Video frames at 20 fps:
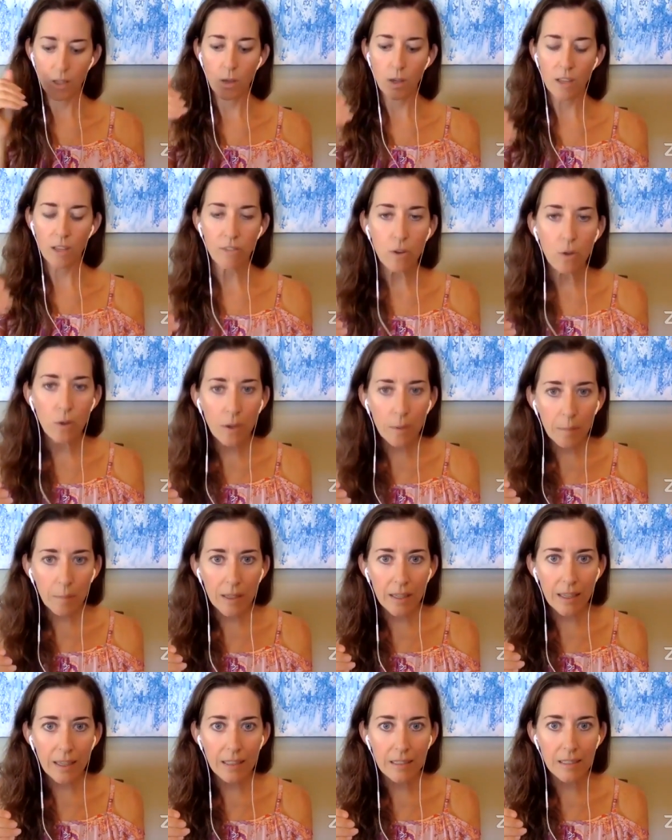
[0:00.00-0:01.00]
If you can be
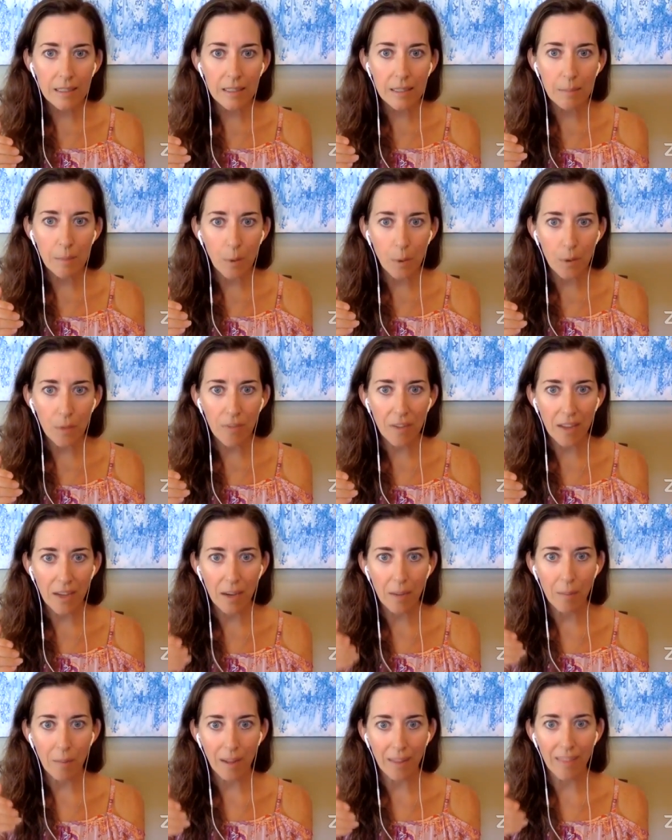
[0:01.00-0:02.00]
easily
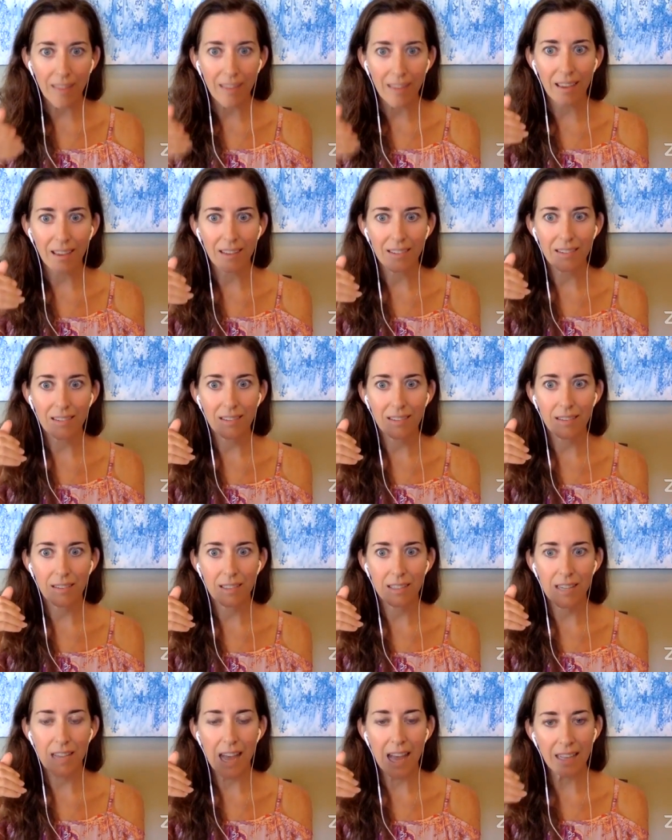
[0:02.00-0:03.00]
motivated by the
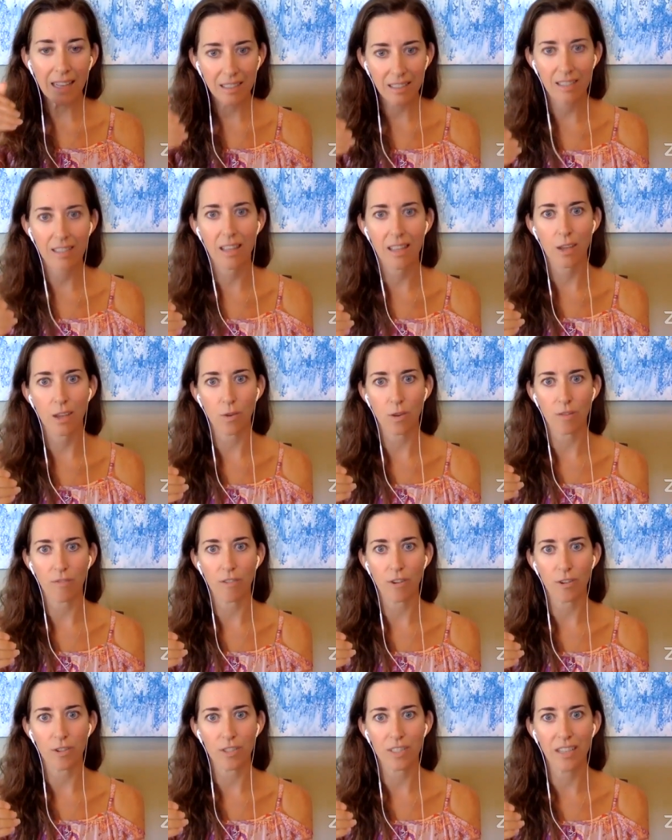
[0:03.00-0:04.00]
tasks that you give
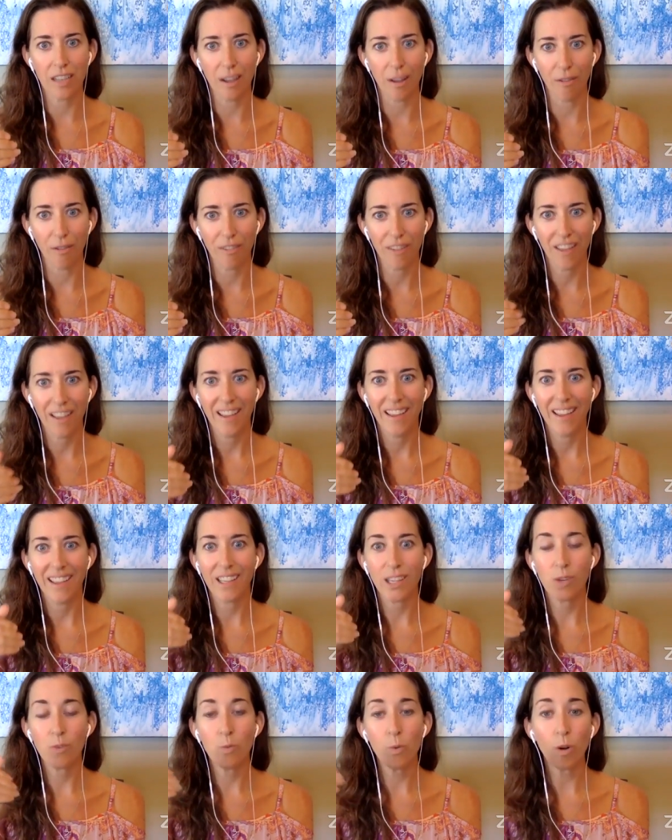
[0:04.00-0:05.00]
yourself,
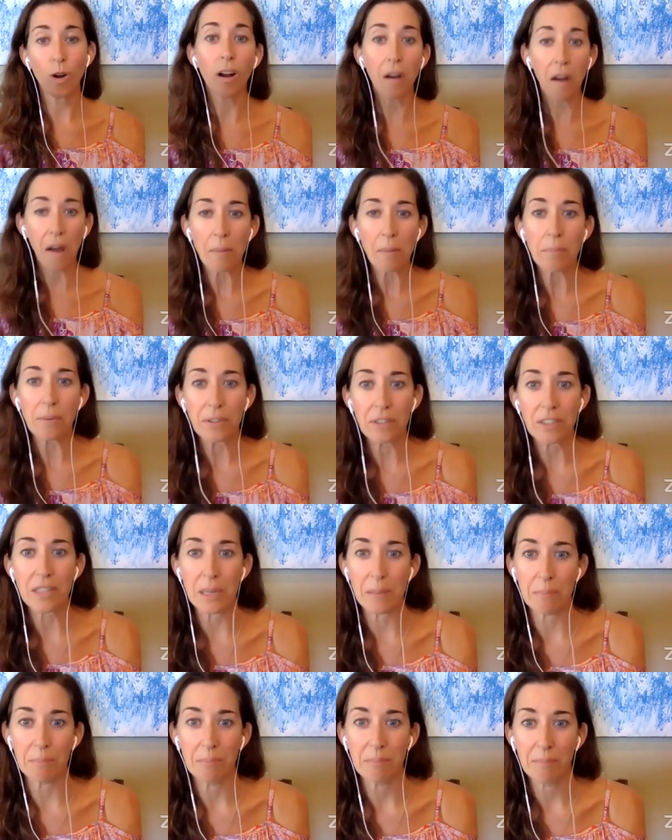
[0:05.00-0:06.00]
you will accomplish
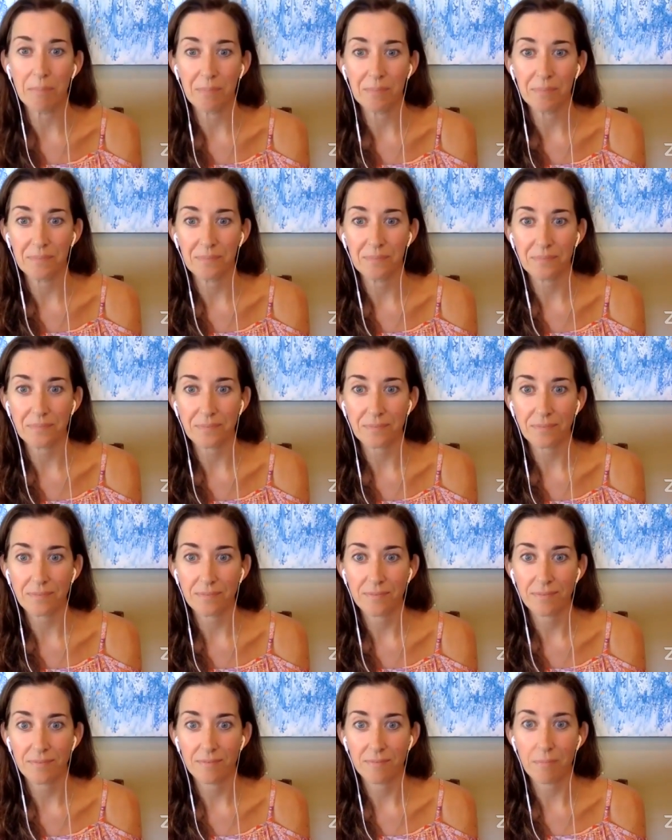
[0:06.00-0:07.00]
them
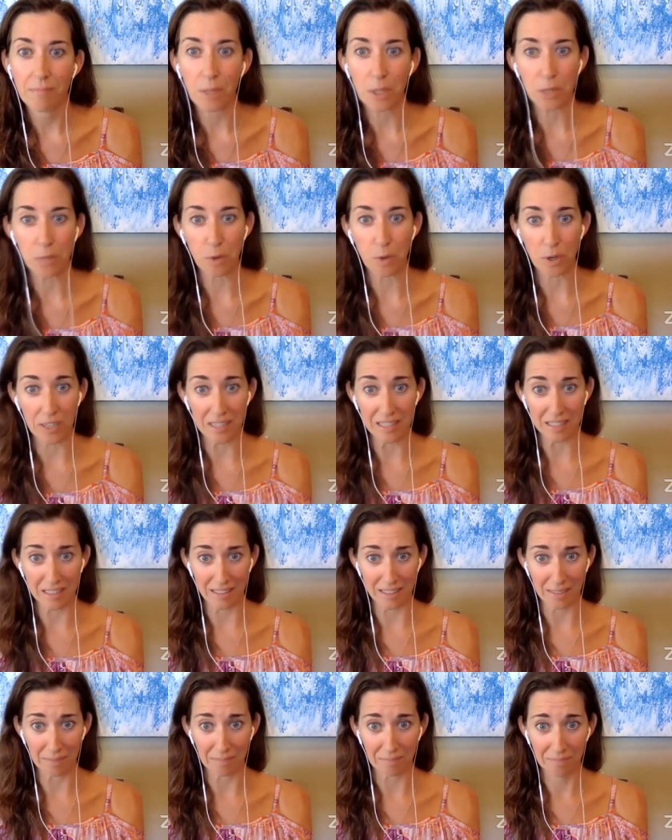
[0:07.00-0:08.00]
much more
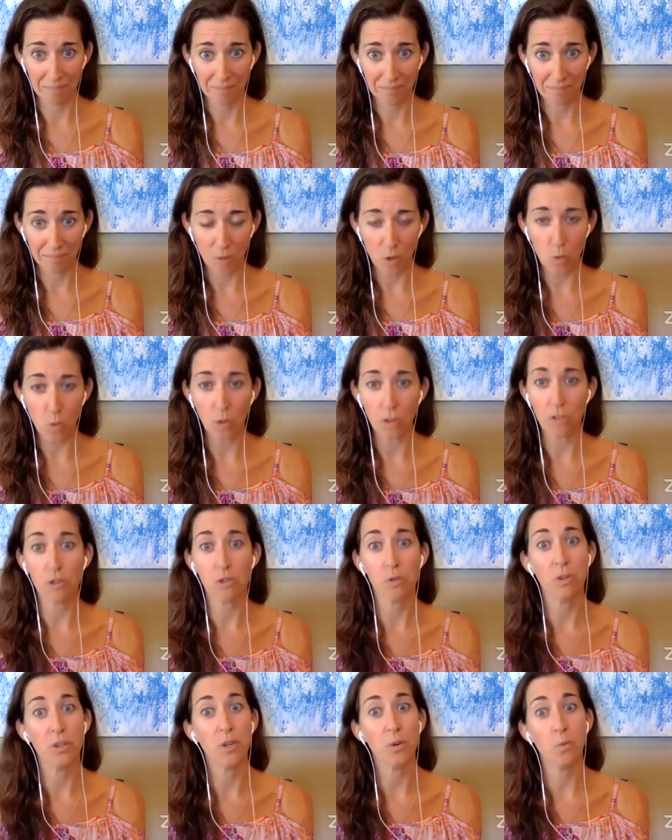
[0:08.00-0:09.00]
easily. You will
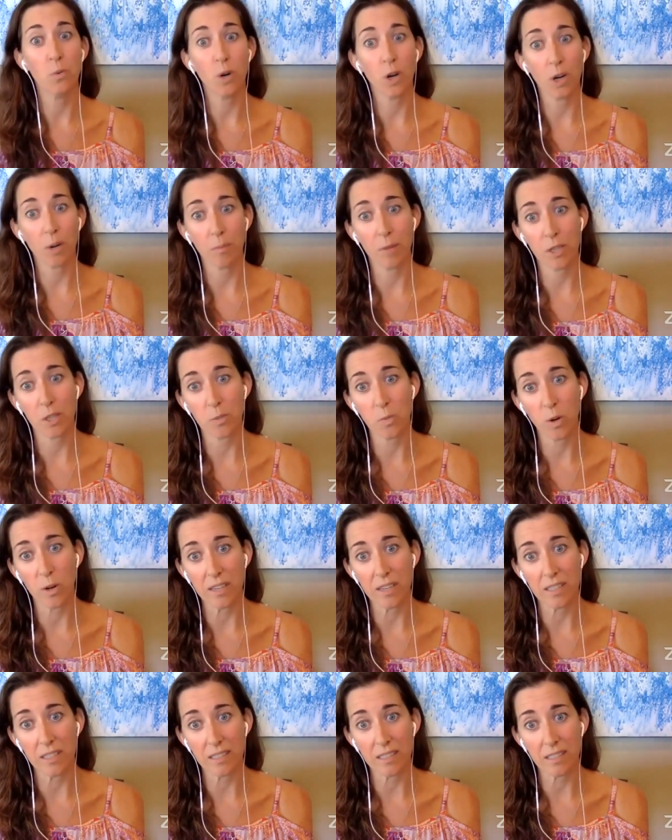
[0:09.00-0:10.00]
enjoy your work much more
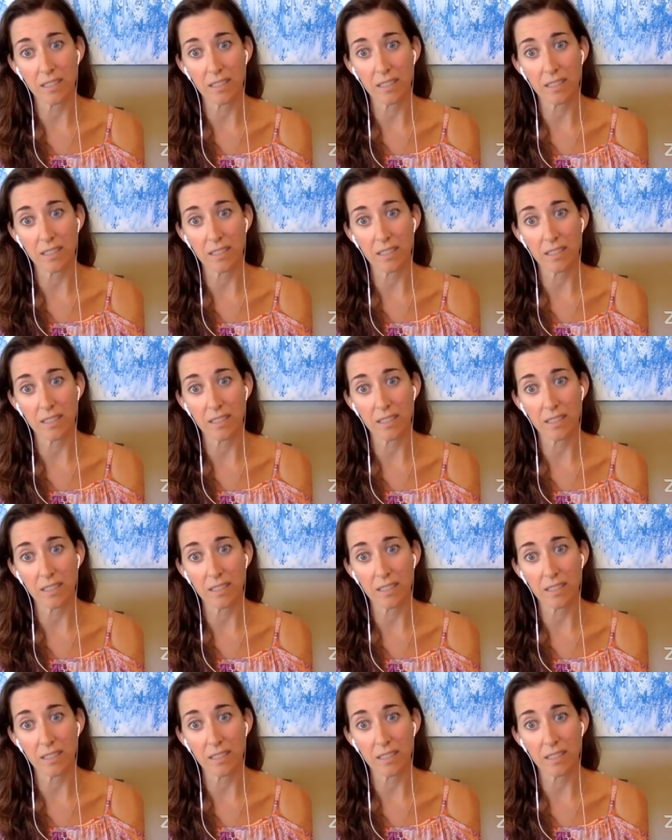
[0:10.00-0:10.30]
easily.